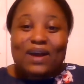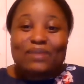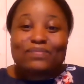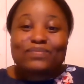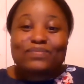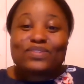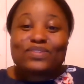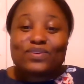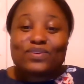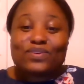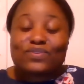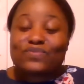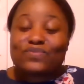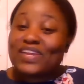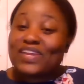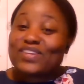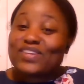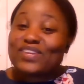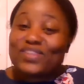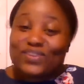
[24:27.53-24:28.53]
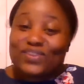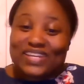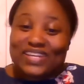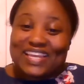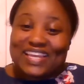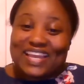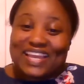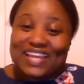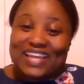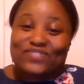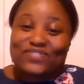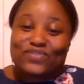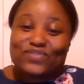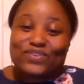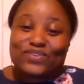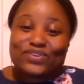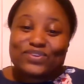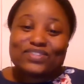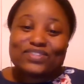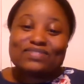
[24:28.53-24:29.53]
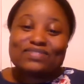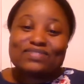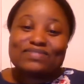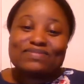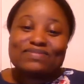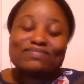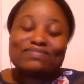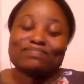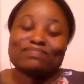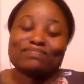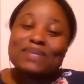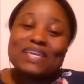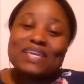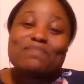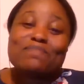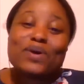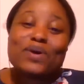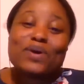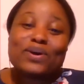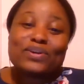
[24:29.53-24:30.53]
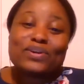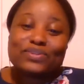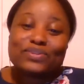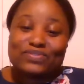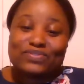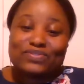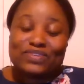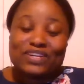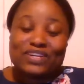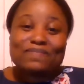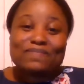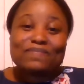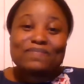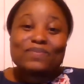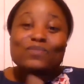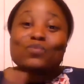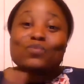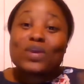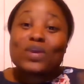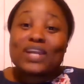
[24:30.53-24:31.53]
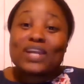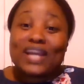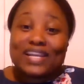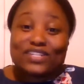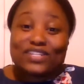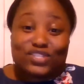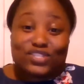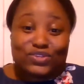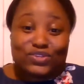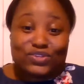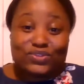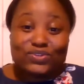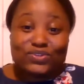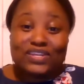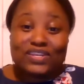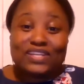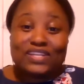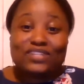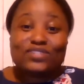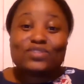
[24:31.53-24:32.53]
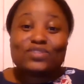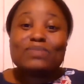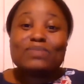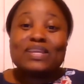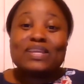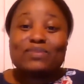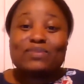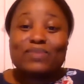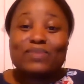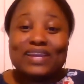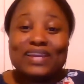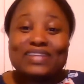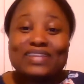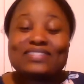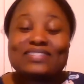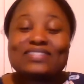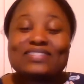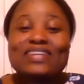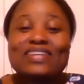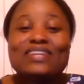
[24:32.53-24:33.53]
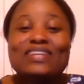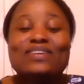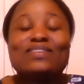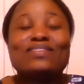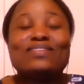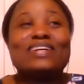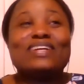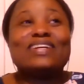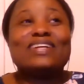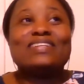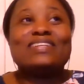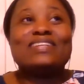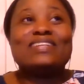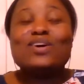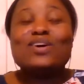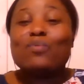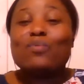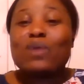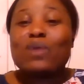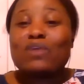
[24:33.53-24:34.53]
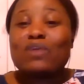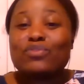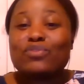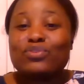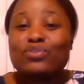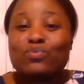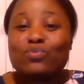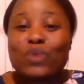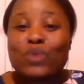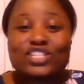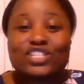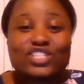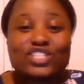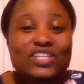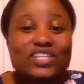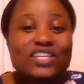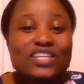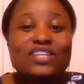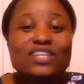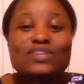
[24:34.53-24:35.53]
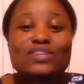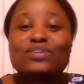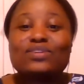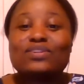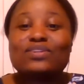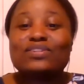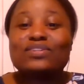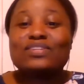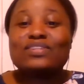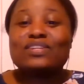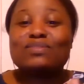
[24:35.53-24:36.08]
So thank you again for being part of what I do in so many ways, and whether you're watching here or,